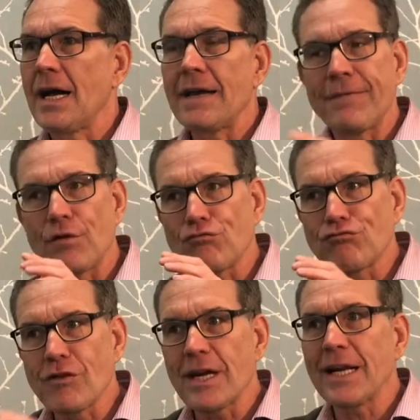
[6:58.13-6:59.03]
if you're
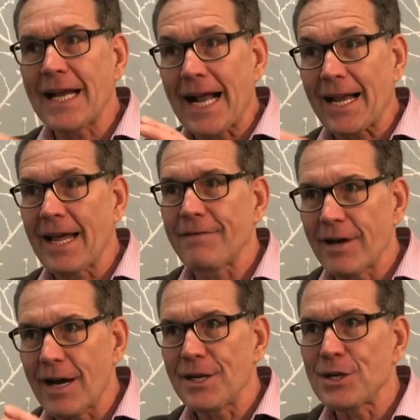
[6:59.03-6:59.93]
really
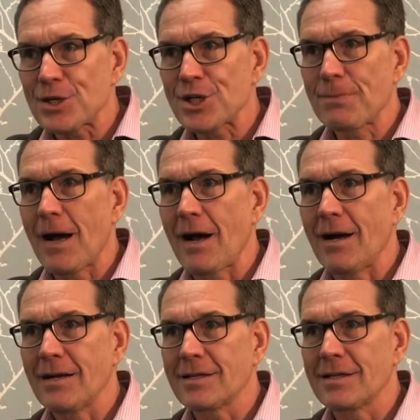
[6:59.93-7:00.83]
clever and you're
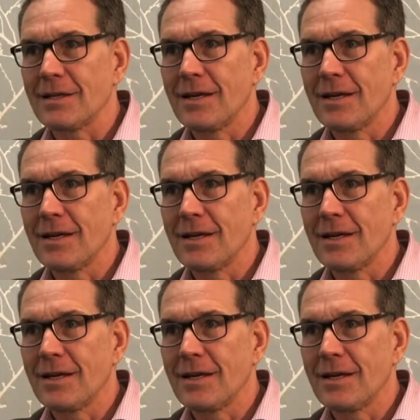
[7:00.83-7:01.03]
smart